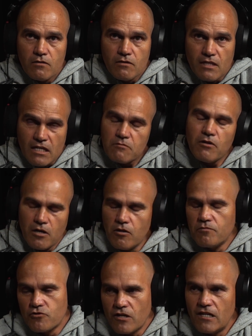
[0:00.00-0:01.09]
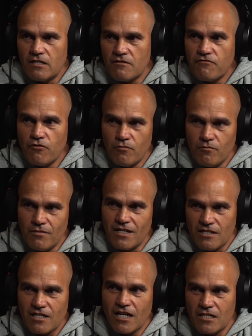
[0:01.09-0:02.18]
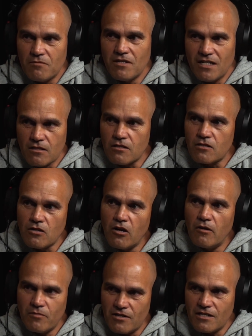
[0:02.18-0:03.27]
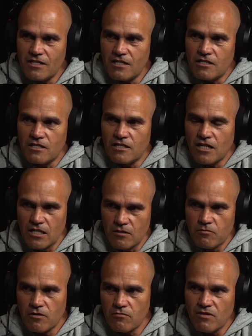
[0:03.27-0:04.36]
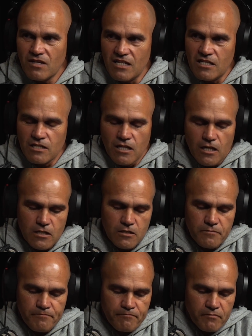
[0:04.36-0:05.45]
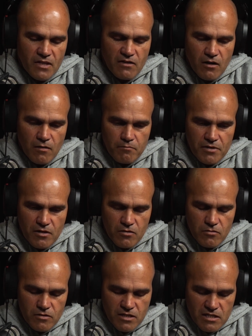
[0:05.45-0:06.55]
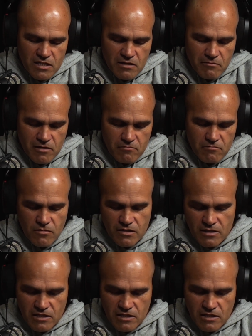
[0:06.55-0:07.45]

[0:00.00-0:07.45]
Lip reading: that's what helped transform me and change me at the time when I needed to change, when I was ready to change. But I look at someone like this